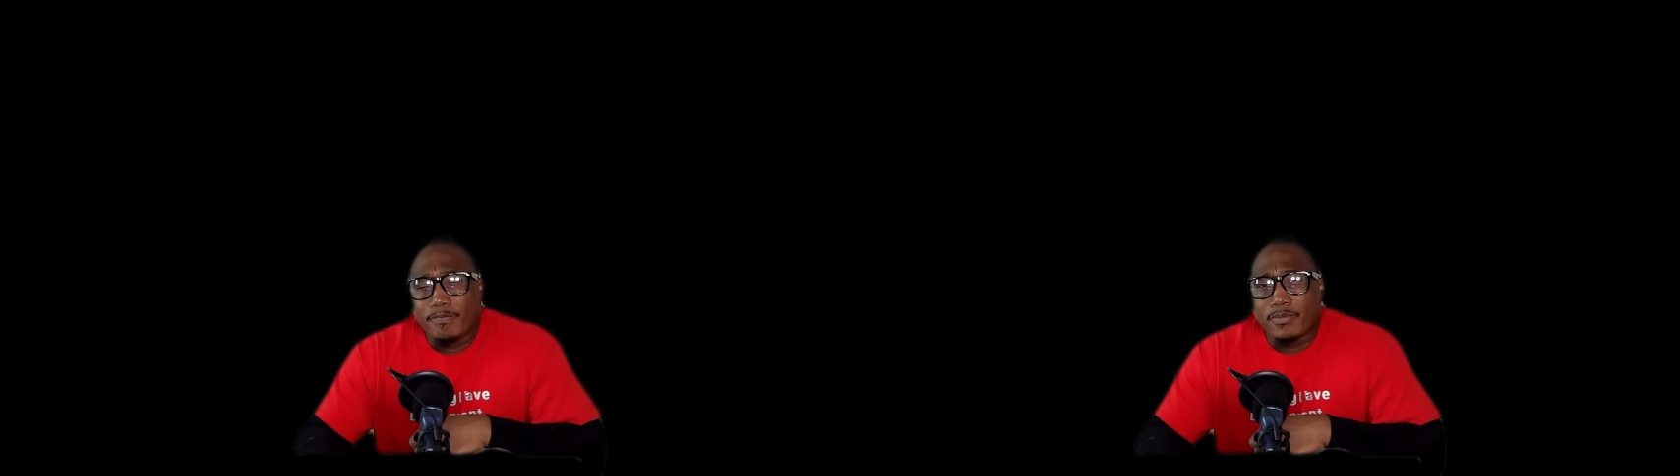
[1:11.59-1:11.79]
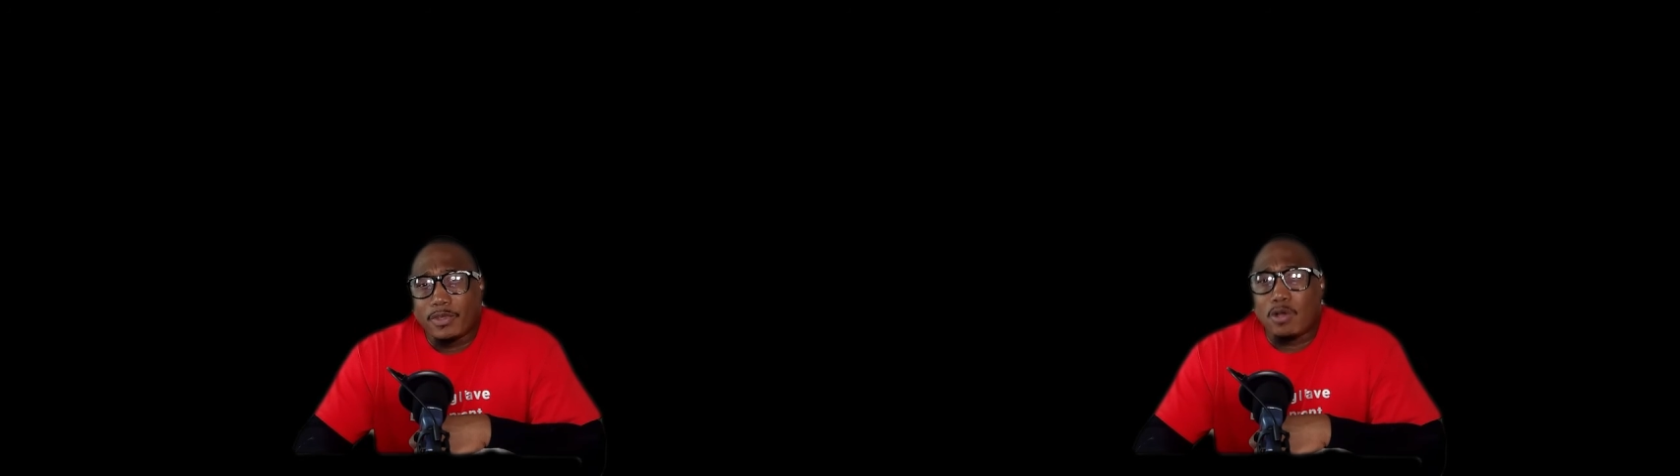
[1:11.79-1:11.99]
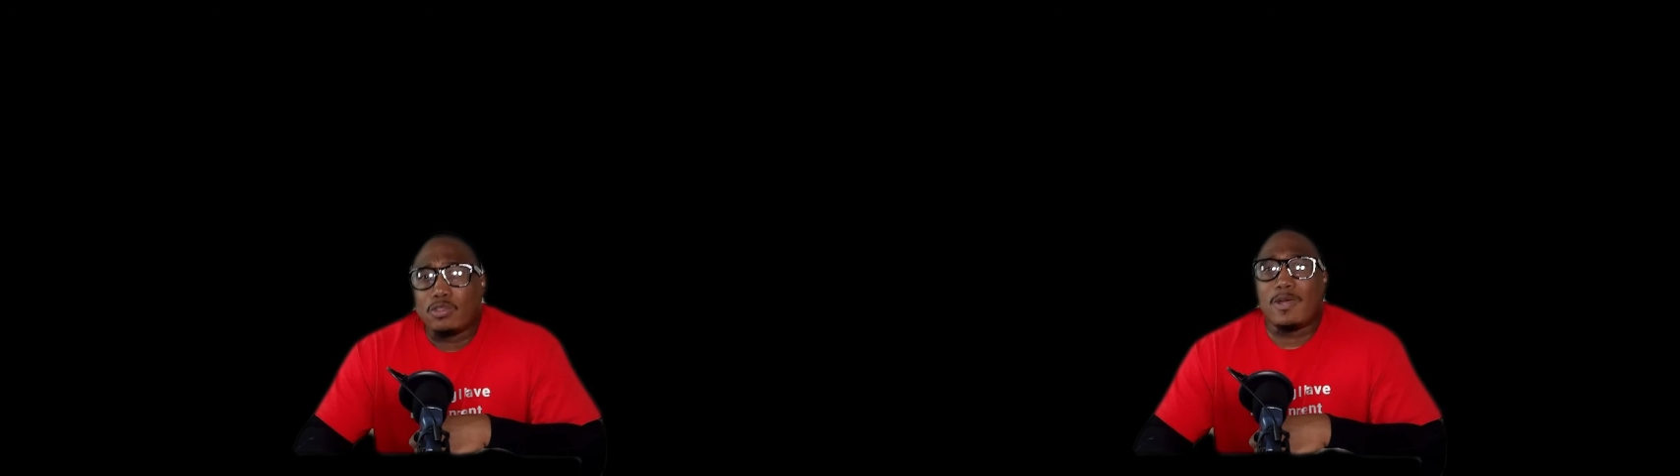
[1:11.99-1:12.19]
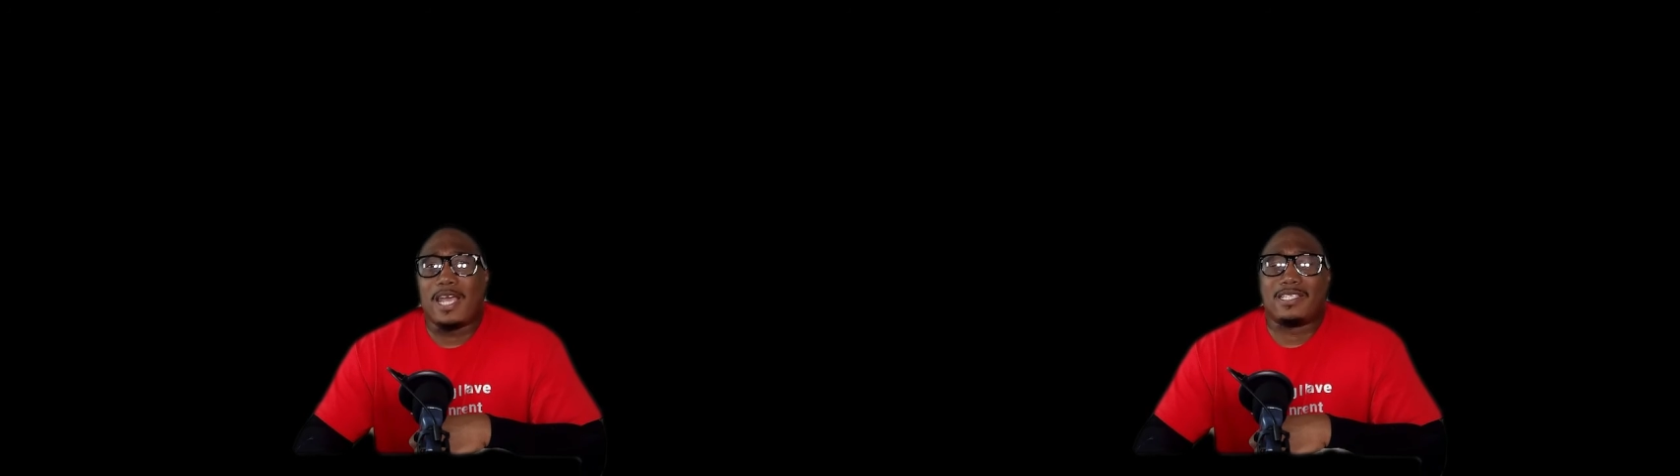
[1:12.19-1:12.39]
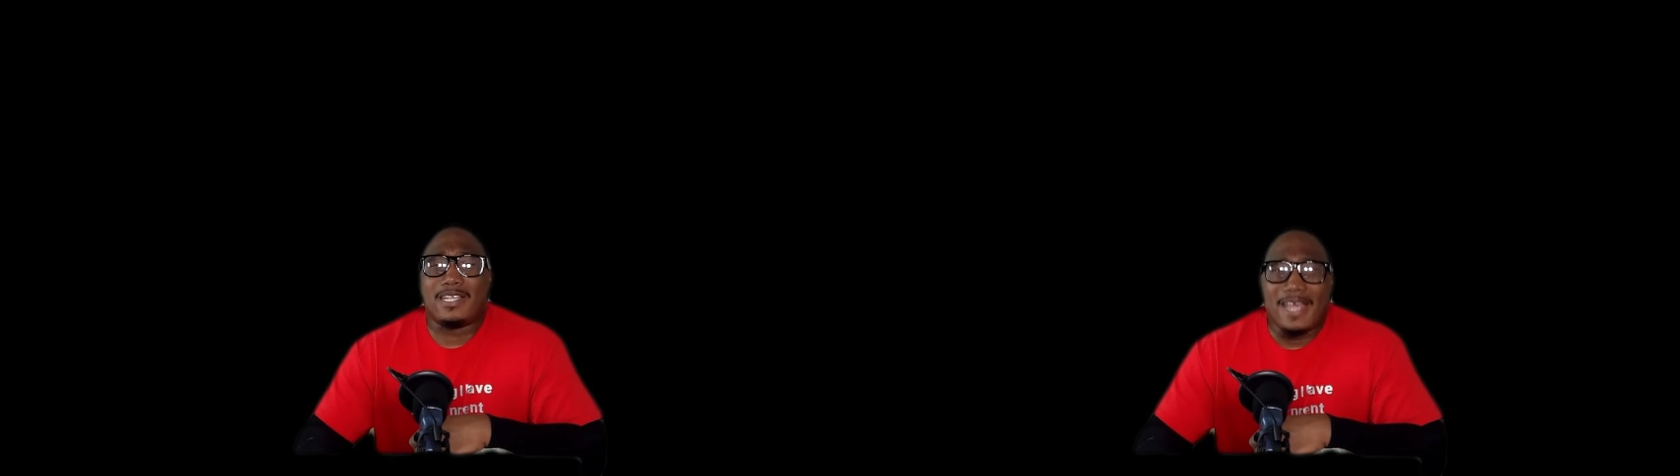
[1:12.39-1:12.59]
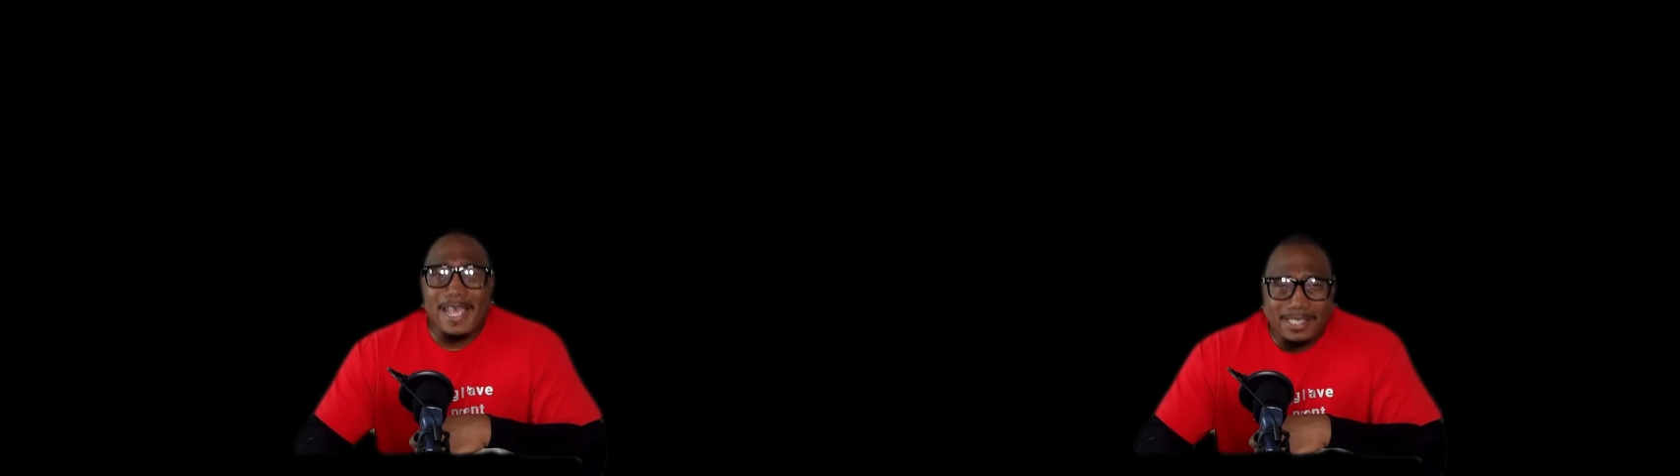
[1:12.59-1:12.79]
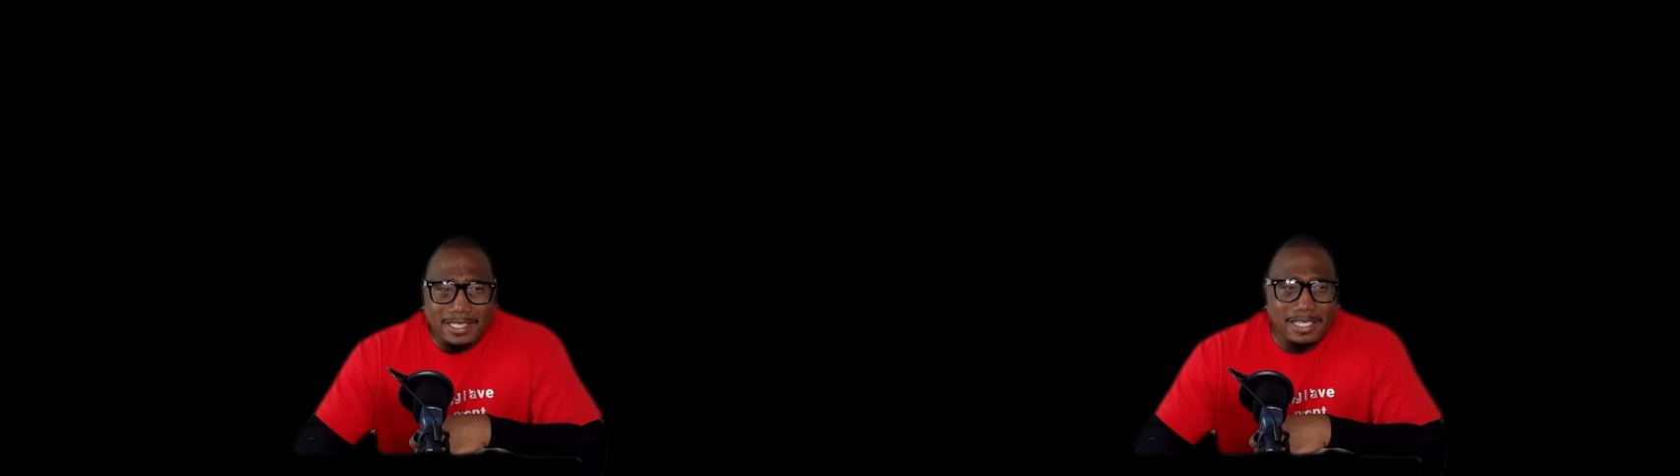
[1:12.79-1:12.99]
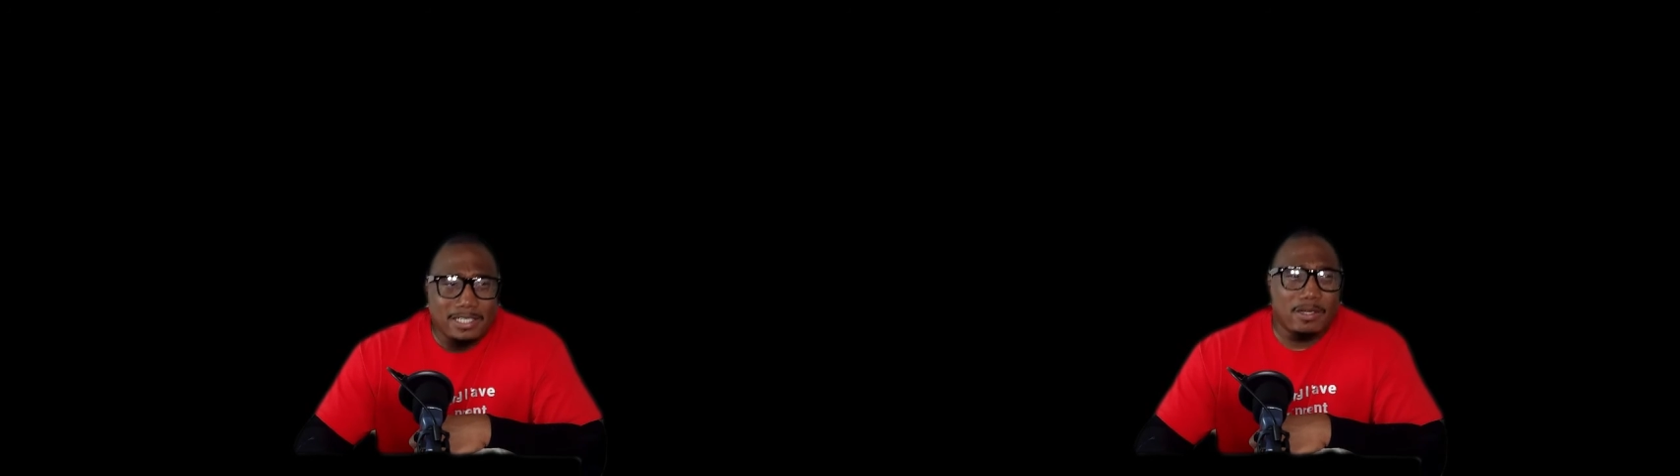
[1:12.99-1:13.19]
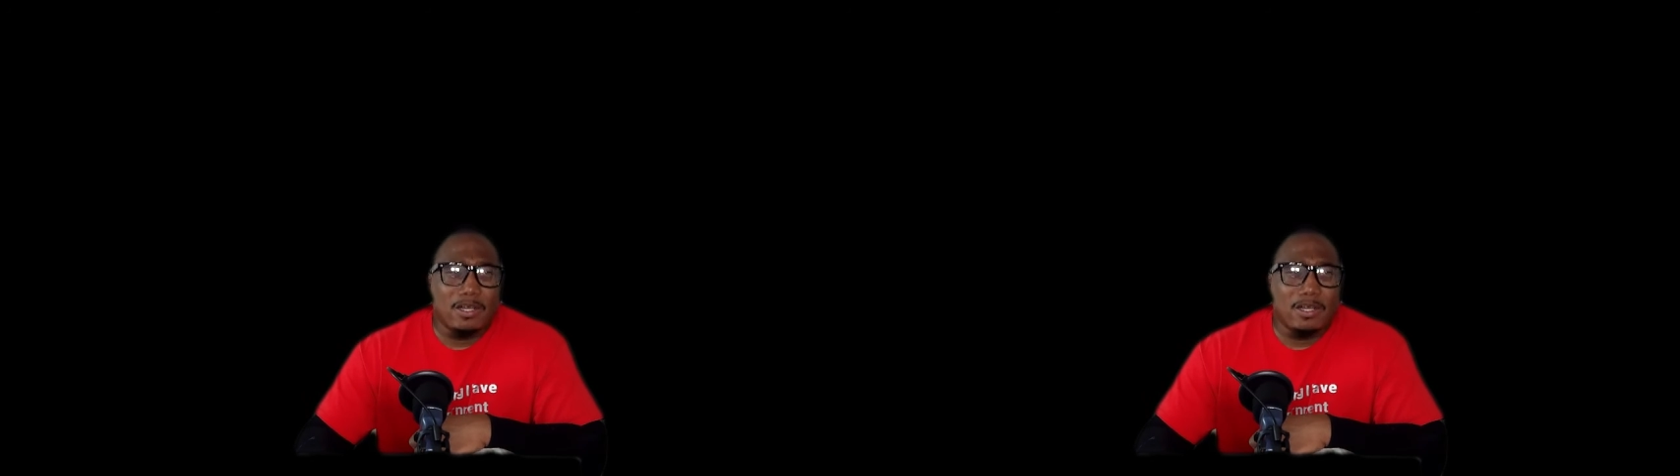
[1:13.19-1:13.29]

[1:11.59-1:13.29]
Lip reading: those who had tenacity to